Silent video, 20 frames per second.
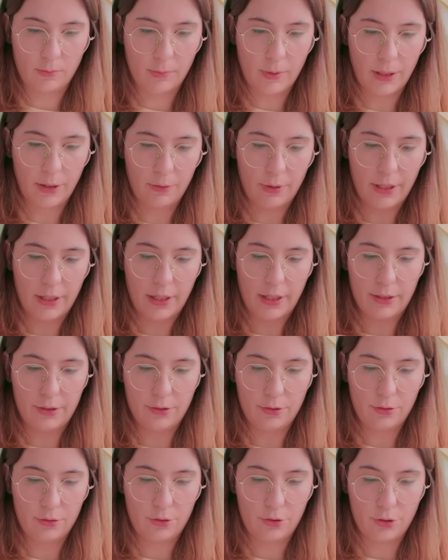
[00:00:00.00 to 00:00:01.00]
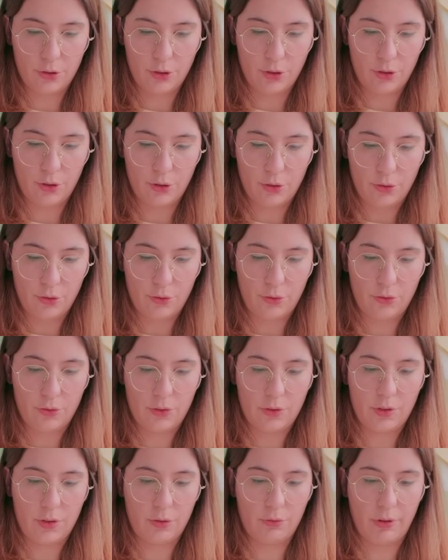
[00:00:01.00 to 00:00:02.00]
By the way, I don't
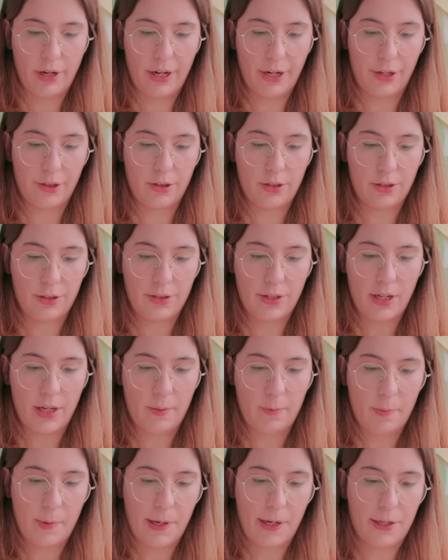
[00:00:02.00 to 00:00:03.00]
use regular tape.